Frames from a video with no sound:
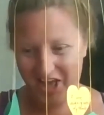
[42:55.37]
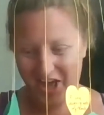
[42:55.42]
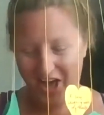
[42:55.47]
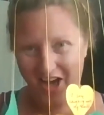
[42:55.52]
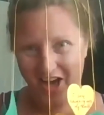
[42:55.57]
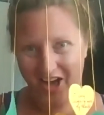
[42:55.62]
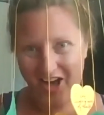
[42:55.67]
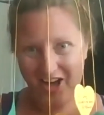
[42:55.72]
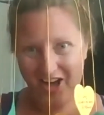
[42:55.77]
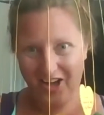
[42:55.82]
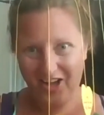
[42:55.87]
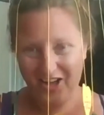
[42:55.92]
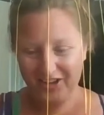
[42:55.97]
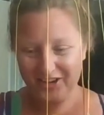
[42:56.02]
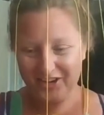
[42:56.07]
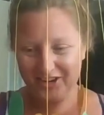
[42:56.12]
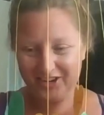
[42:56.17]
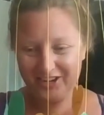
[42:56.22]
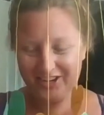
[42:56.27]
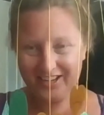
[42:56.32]
All
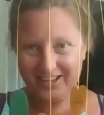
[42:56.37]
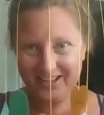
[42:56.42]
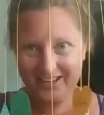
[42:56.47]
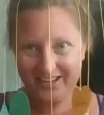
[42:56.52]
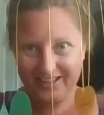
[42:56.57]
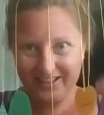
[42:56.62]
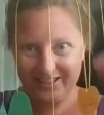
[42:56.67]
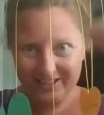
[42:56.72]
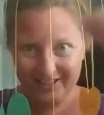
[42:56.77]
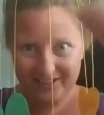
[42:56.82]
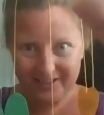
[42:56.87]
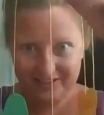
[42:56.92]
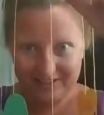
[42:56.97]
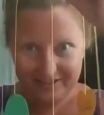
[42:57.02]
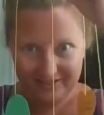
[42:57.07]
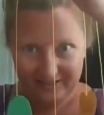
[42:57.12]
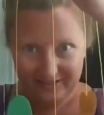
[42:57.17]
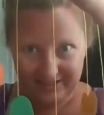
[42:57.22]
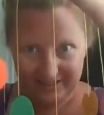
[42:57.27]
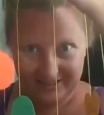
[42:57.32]
you're going to
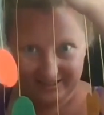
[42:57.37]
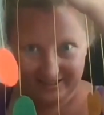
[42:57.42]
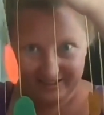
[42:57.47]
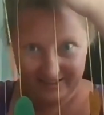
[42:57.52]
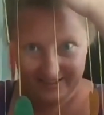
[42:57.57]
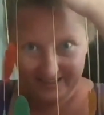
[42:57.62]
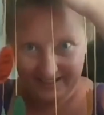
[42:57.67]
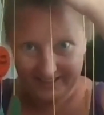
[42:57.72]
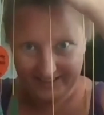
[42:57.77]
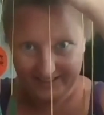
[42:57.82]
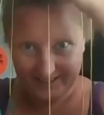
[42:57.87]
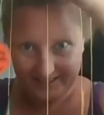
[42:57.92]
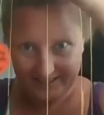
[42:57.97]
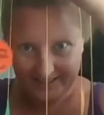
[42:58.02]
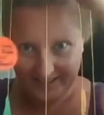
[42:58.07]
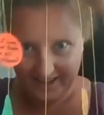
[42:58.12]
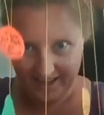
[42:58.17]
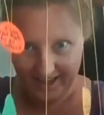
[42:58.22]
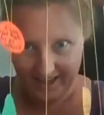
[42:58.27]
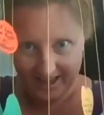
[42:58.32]
do is
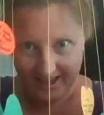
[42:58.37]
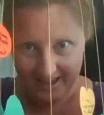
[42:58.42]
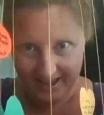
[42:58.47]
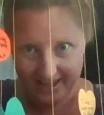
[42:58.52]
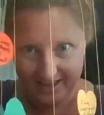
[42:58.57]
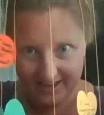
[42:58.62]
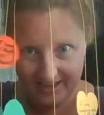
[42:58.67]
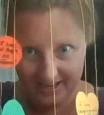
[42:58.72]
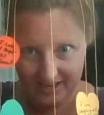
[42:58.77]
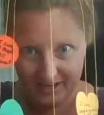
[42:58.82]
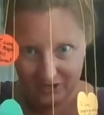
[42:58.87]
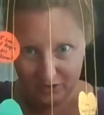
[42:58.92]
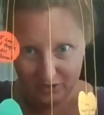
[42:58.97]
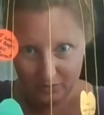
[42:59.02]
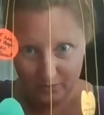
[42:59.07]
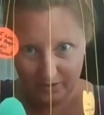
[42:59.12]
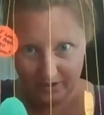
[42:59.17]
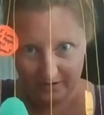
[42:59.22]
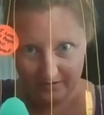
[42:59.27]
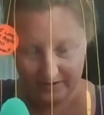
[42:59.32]
tie each
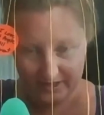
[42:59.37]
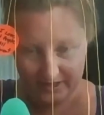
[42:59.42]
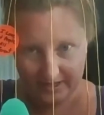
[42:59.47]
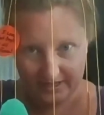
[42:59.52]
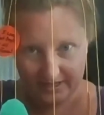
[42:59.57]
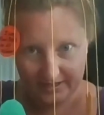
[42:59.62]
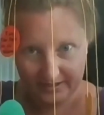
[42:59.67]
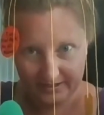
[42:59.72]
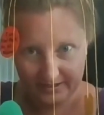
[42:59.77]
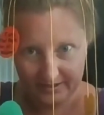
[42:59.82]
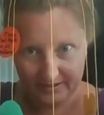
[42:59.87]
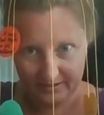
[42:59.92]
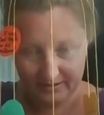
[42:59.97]
one of these